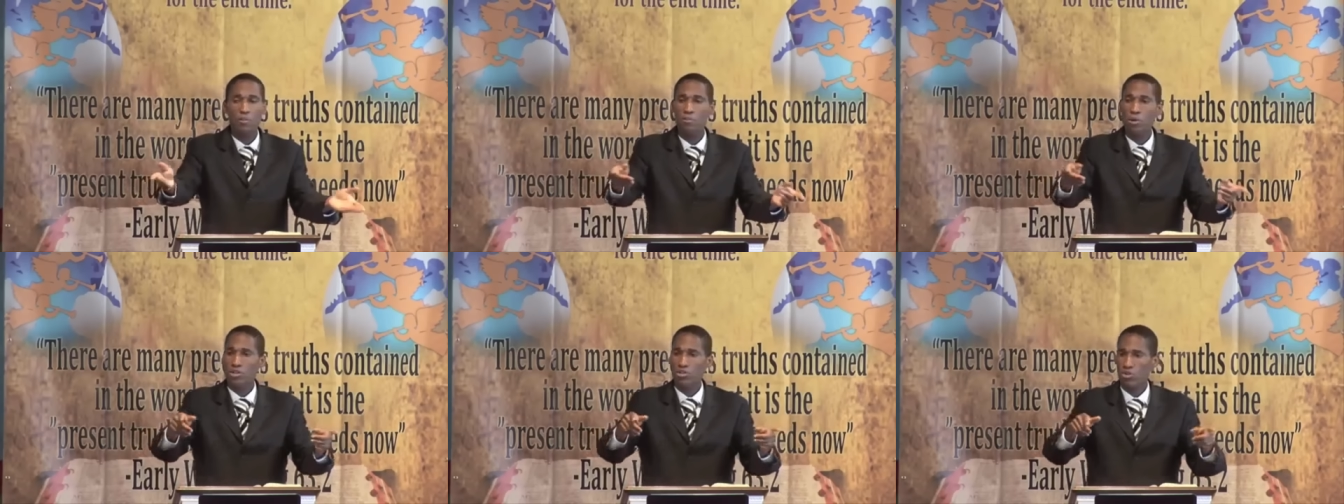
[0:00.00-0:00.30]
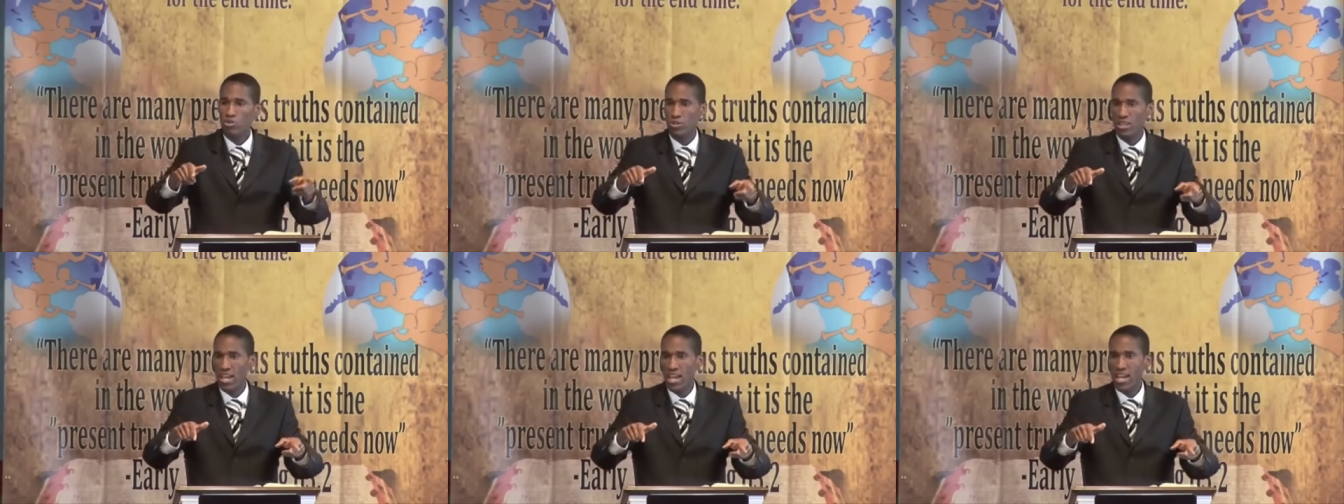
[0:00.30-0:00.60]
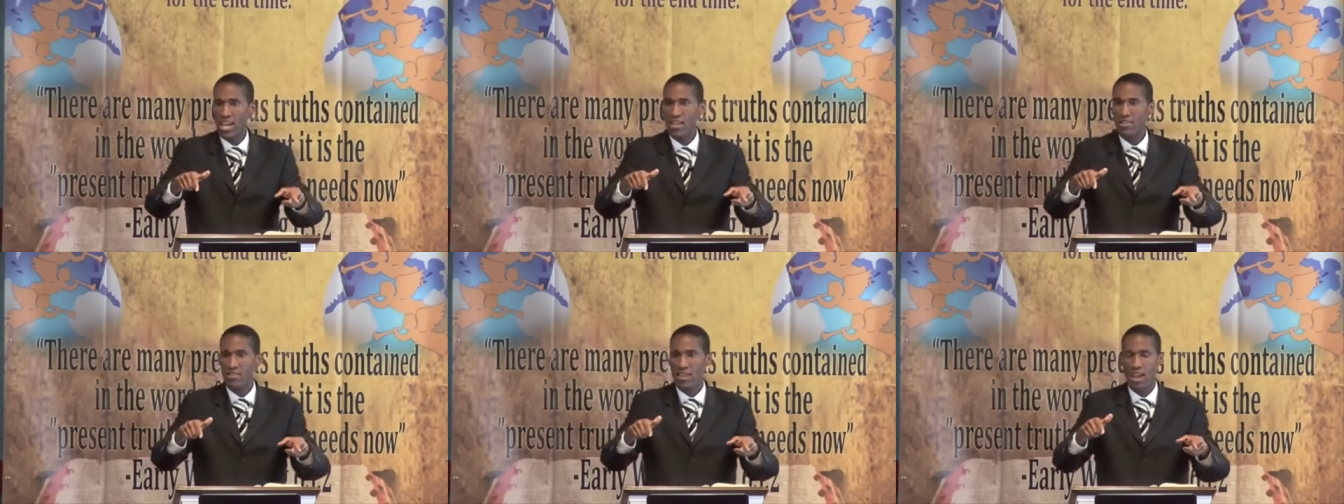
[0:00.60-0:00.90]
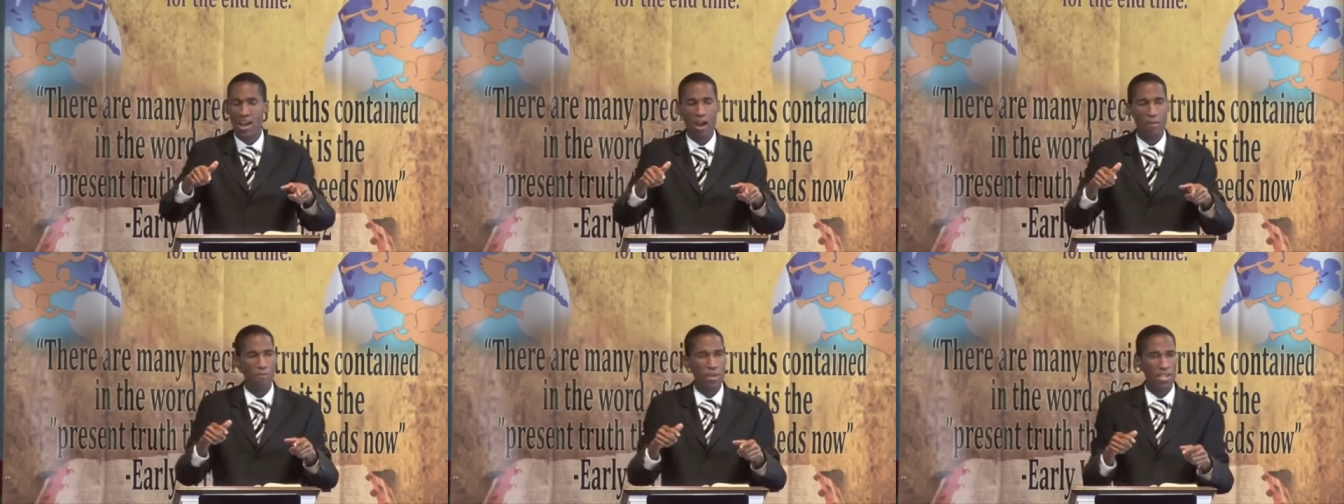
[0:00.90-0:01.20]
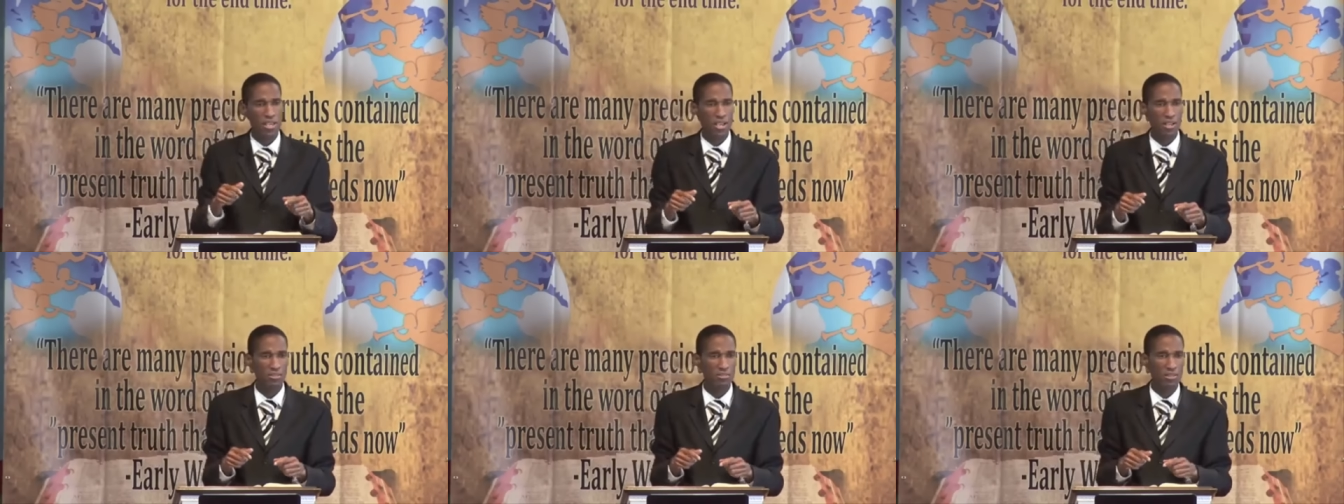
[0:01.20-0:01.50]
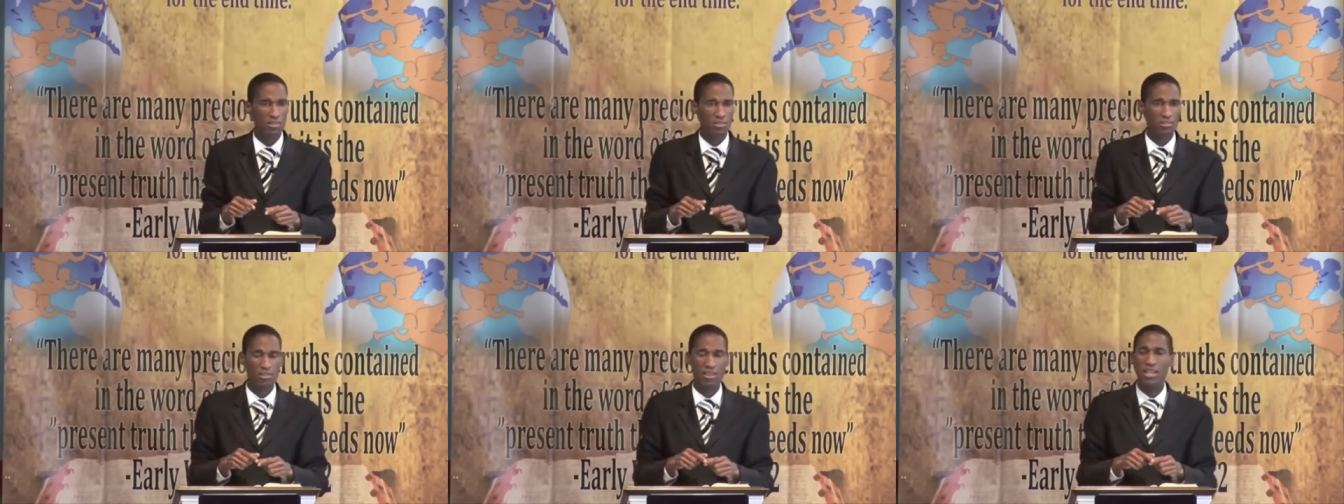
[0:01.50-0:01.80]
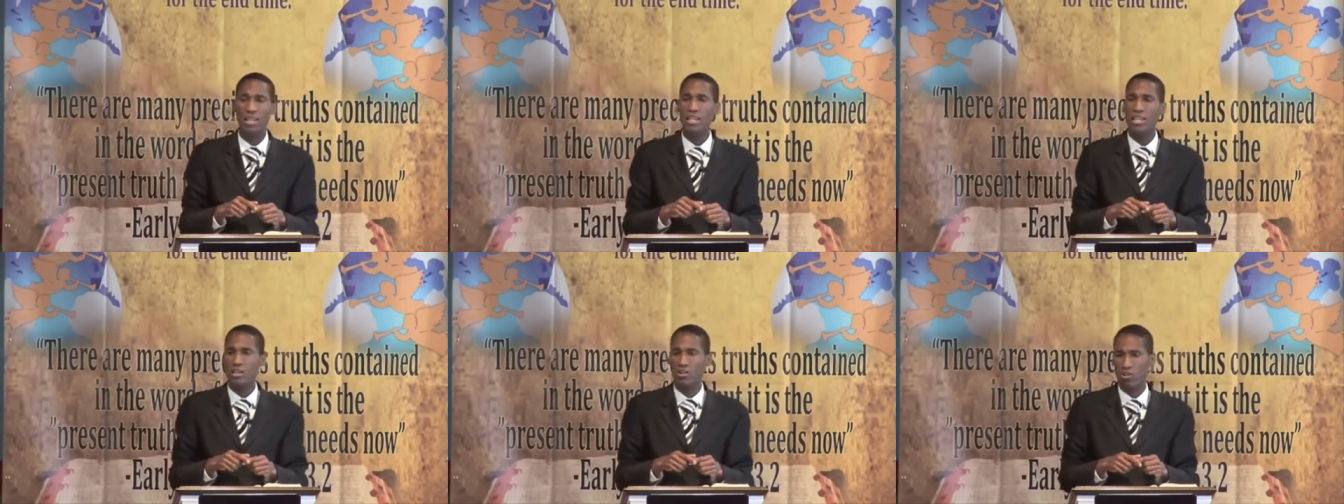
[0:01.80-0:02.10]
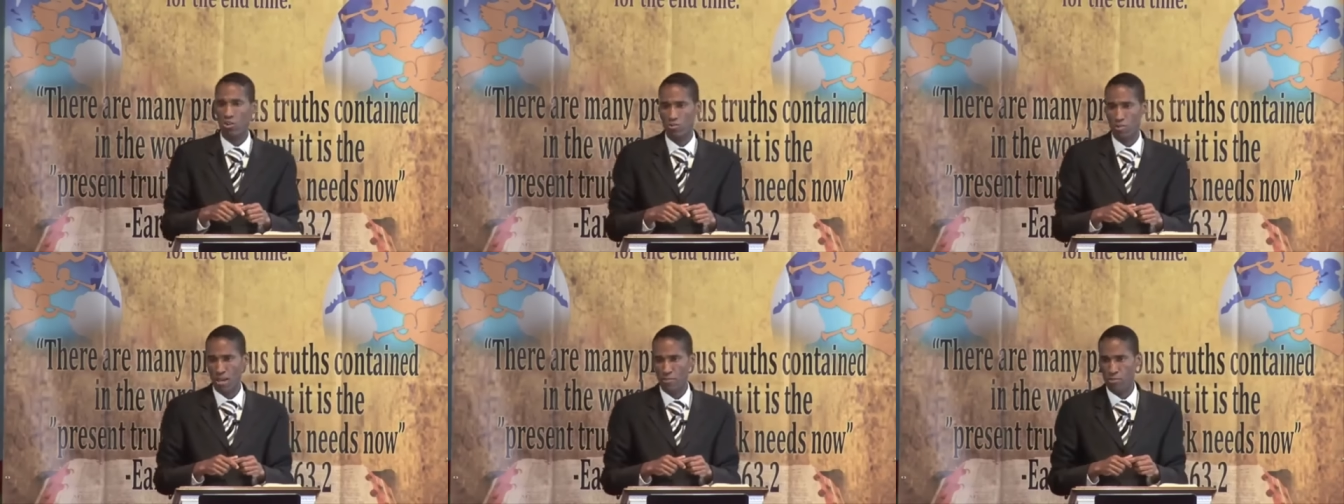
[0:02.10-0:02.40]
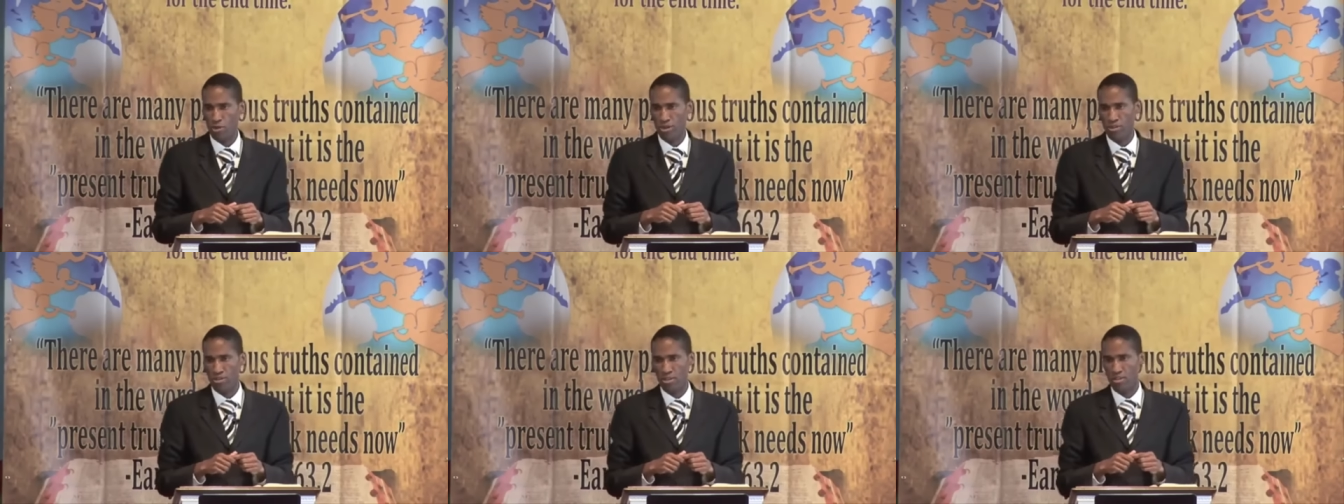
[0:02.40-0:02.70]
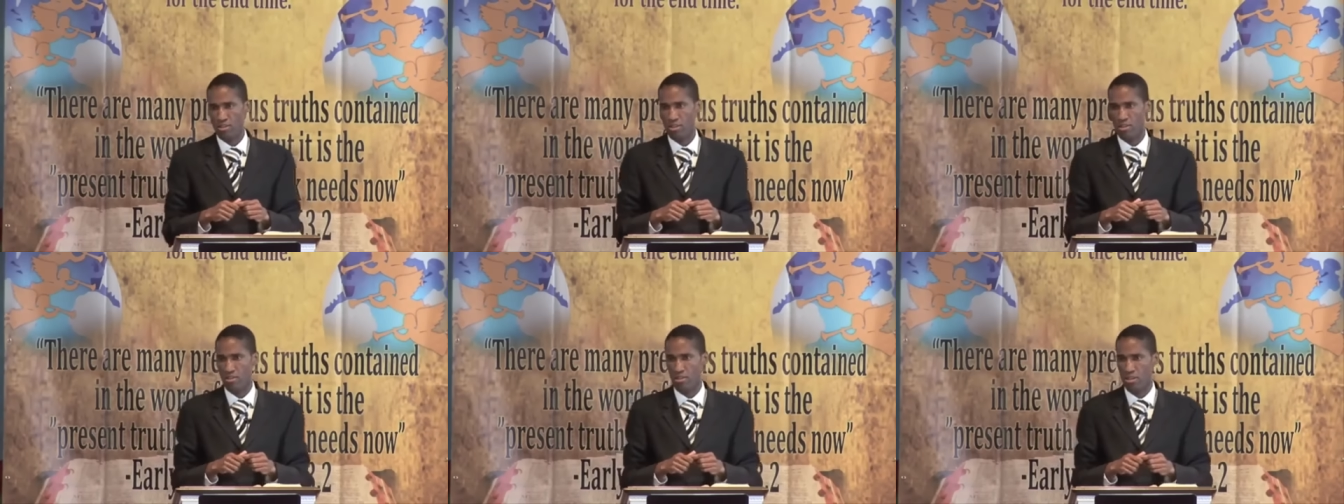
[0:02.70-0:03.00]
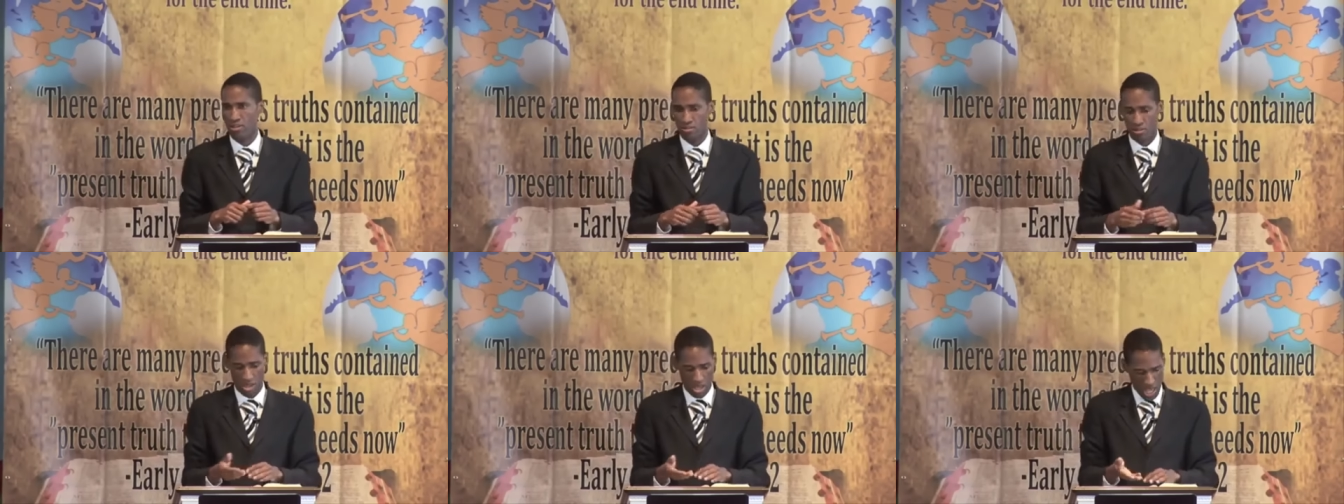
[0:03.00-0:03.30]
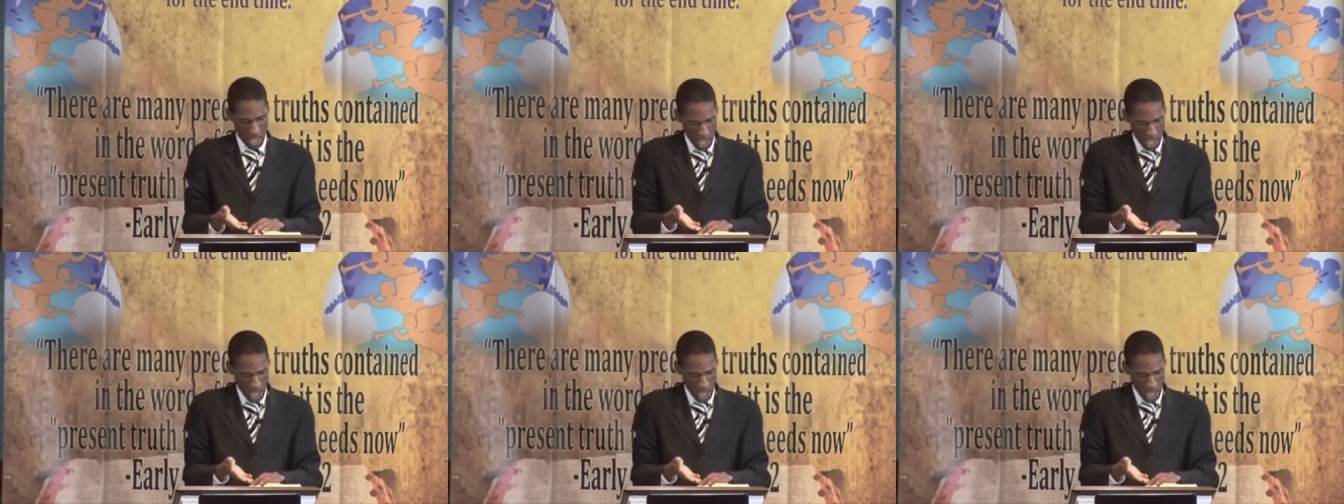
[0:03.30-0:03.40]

But today they are making this illegal, my brothers and sisters.